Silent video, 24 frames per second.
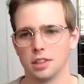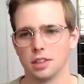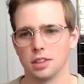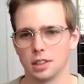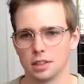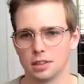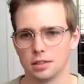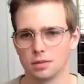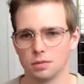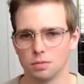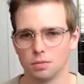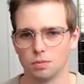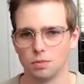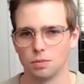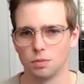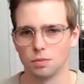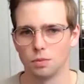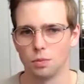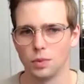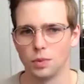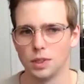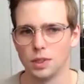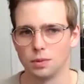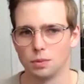Like,
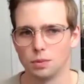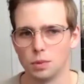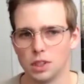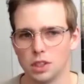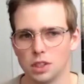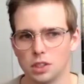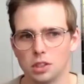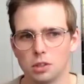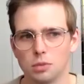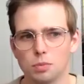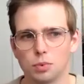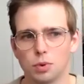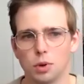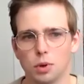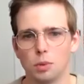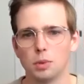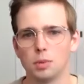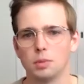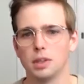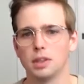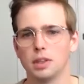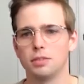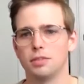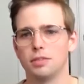we should
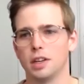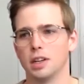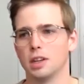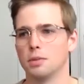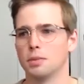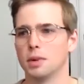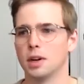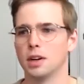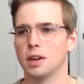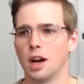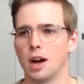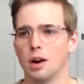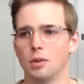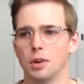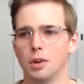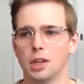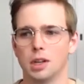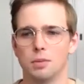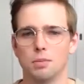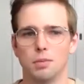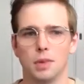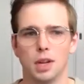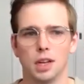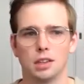probably think about how we
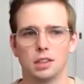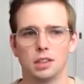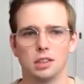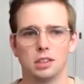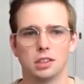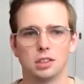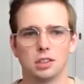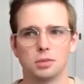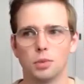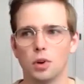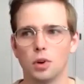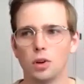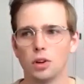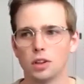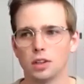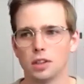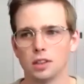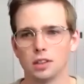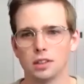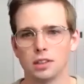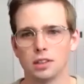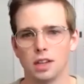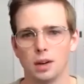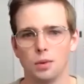can make these
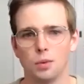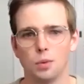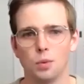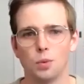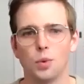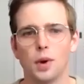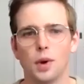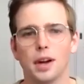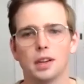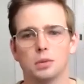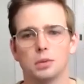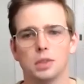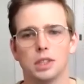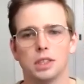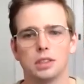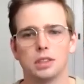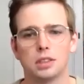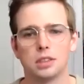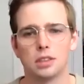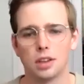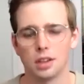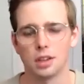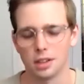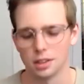smaller and where do we
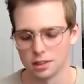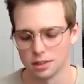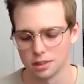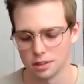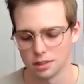start?